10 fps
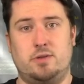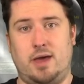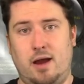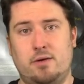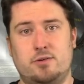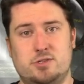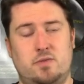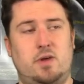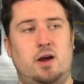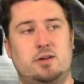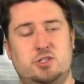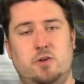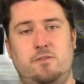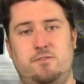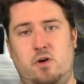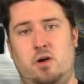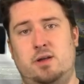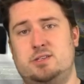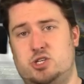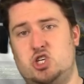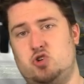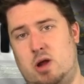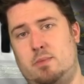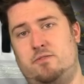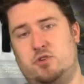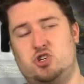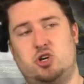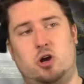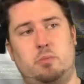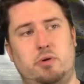The characters are there. It's still fun. It's a stream it for sure.